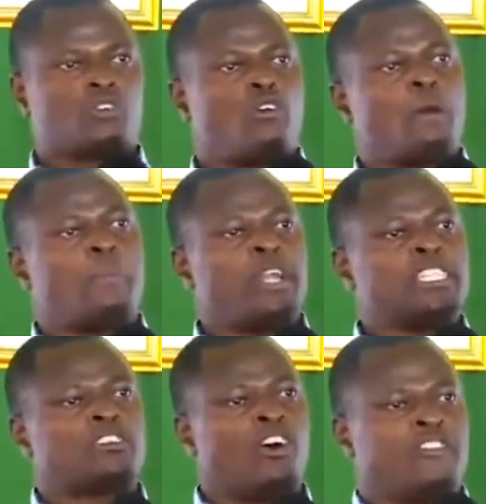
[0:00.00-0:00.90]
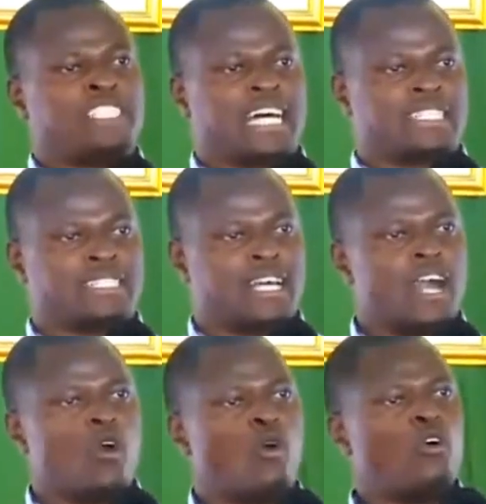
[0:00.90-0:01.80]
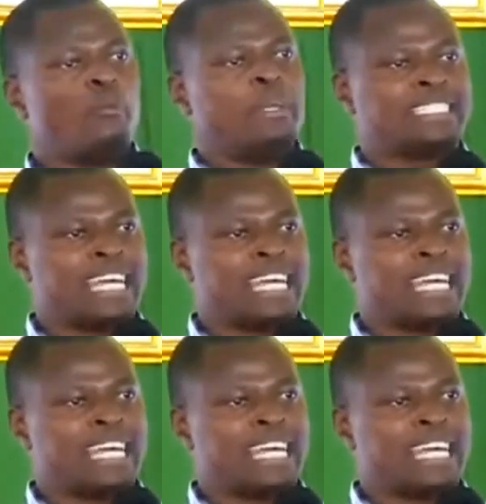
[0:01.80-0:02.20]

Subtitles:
to our police officers who will be